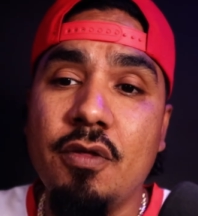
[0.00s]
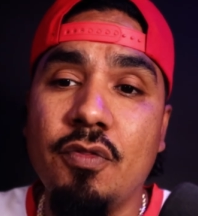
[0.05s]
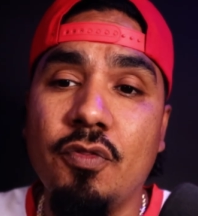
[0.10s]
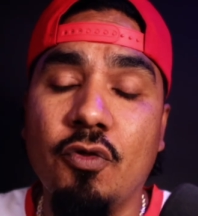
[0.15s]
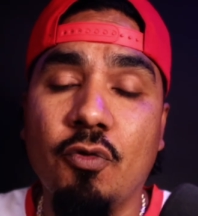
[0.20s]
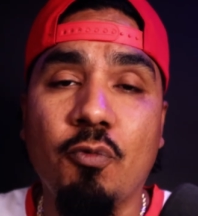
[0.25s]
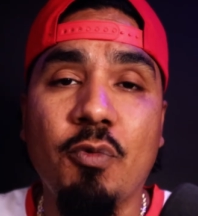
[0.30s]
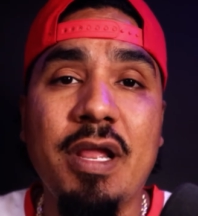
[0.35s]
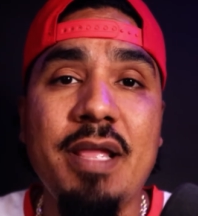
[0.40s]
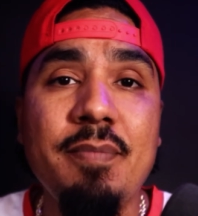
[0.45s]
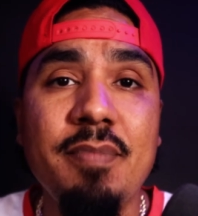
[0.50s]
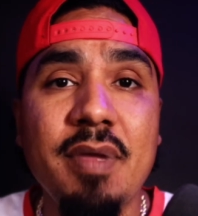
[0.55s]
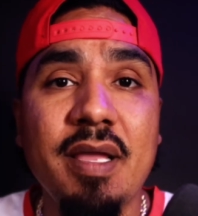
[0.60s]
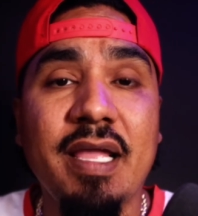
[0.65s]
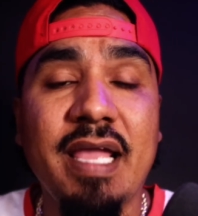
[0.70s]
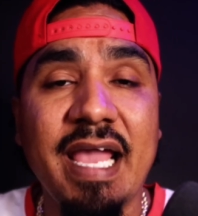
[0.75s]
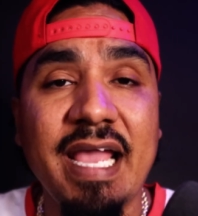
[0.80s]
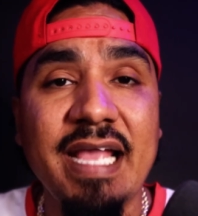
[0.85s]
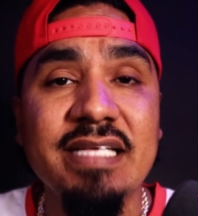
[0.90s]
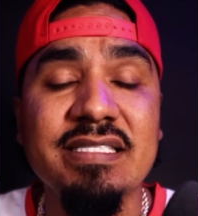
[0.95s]
the rape
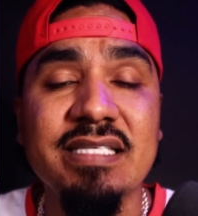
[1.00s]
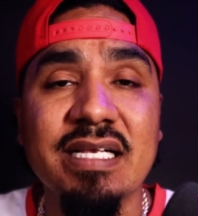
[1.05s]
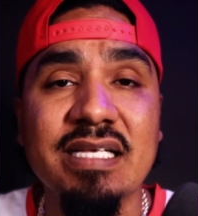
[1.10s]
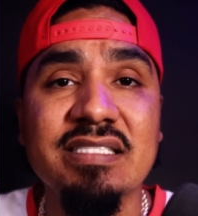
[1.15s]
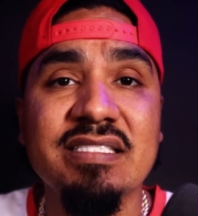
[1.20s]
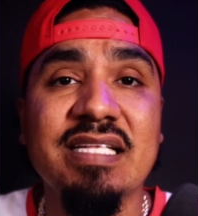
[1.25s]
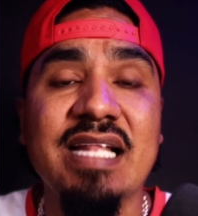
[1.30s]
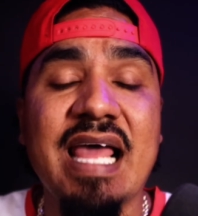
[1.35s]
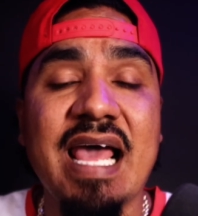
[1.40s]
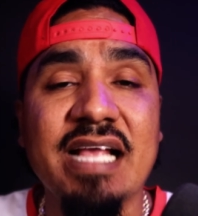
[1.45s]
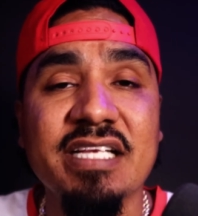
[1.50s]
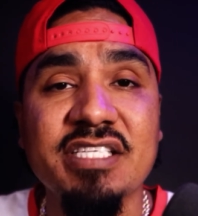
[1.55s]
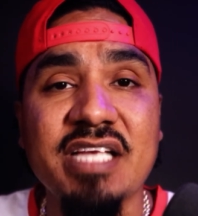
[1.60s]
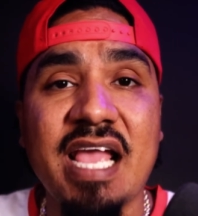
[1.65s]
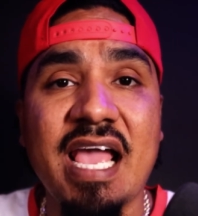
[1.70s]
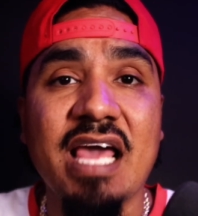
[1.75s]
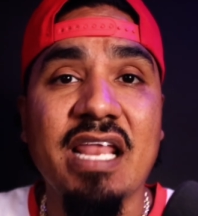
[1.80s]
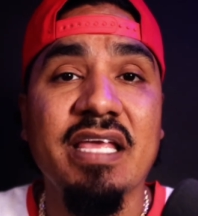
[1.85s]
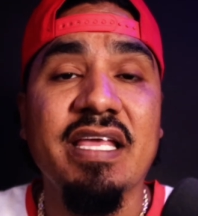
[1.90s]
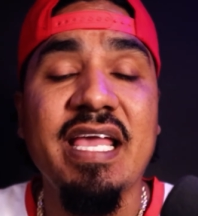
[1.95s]
case
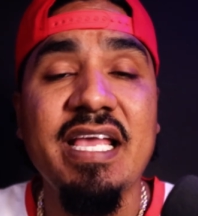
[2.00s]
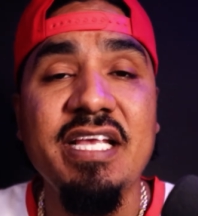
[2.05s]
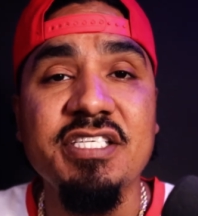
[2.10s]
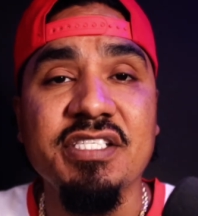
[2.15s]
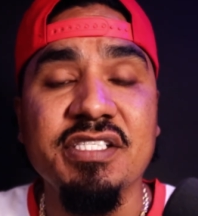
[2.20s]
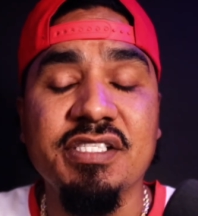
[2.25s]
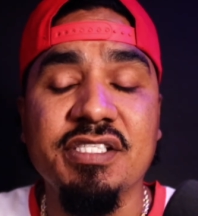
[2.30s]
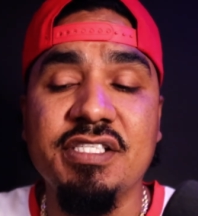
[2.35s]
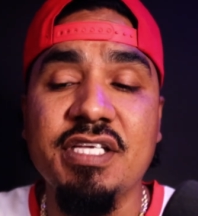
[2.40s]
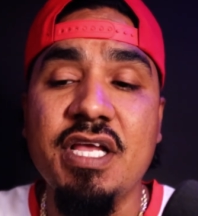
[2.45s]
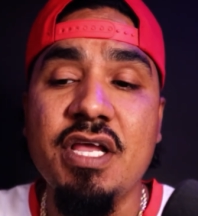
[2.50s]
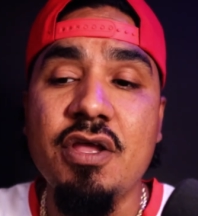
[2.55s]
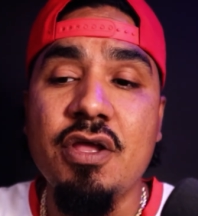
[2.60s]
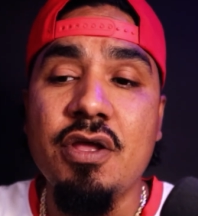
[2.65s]
/ allegations.